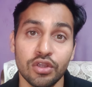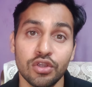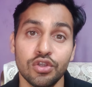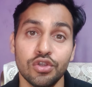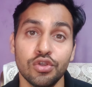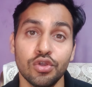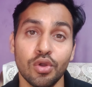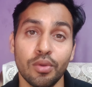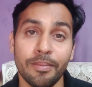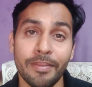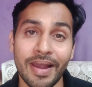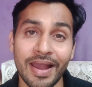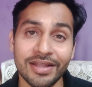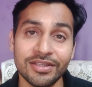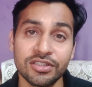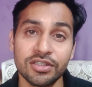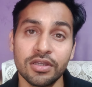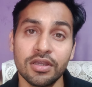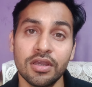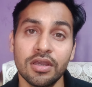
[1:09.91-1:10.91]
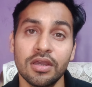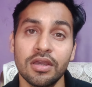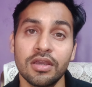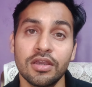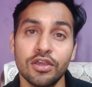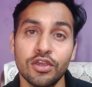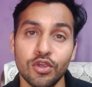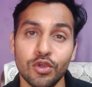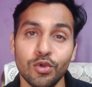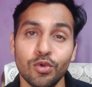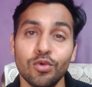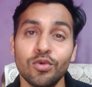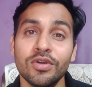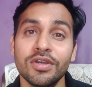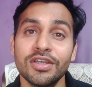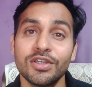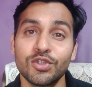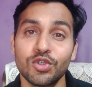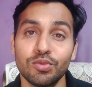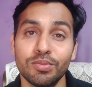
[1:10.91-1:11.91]
your magic
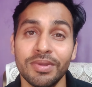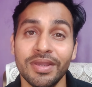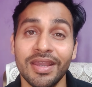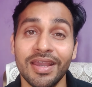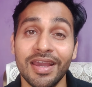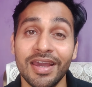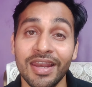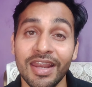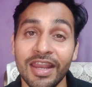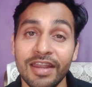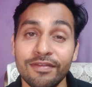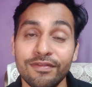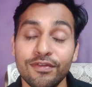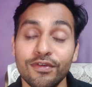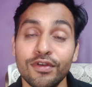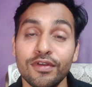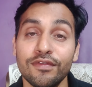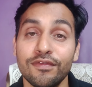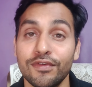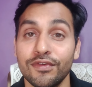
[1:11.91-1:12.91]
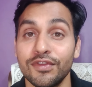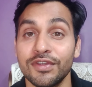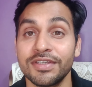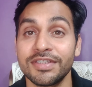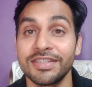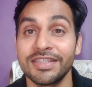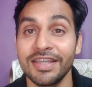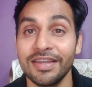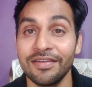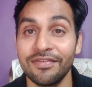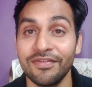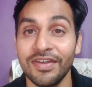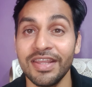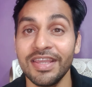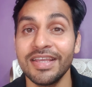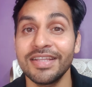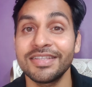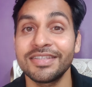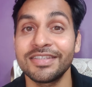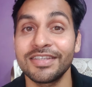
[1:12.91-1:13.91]
cue is to be grateful for the
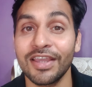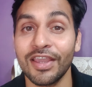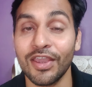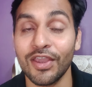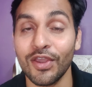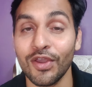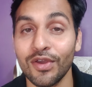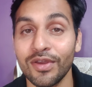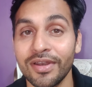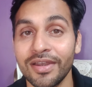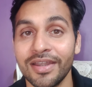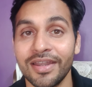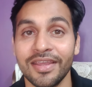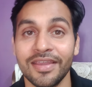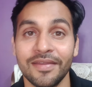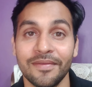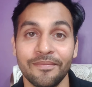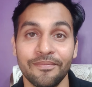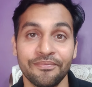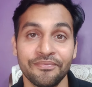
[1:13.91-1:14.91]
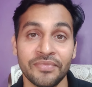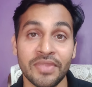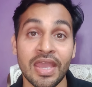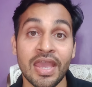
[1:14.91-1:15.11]
safety and security.